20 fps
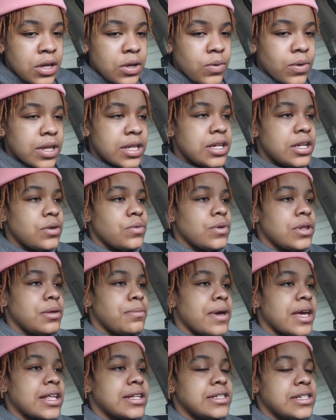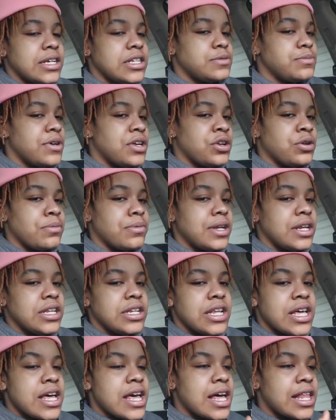Well, it didn't really make it taste better, but it
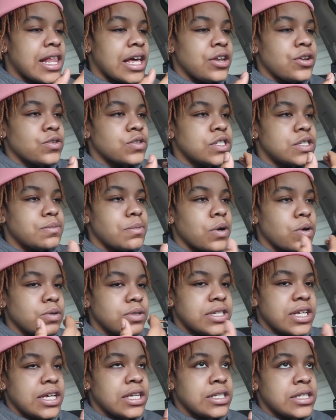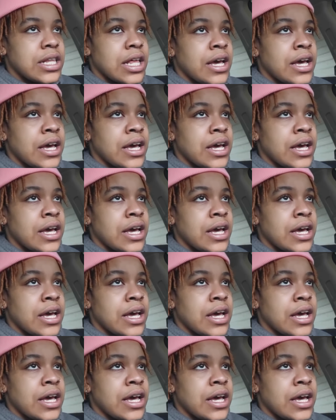didn't have, like, no smoke taste.